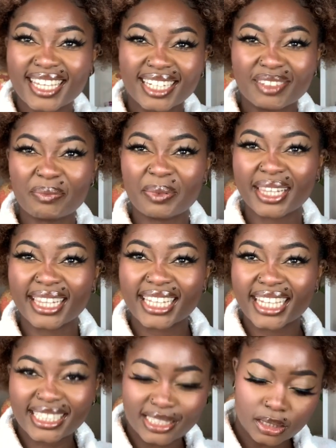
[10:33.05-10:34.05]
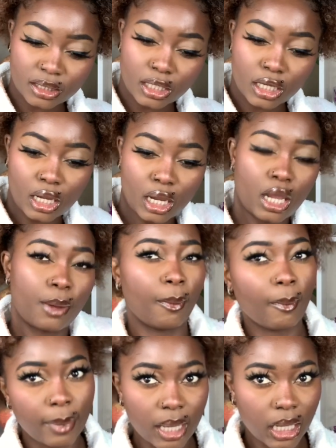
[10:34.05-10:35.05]
complete
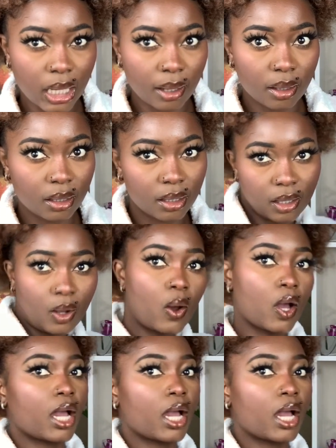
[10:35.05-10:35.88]
me. Oh my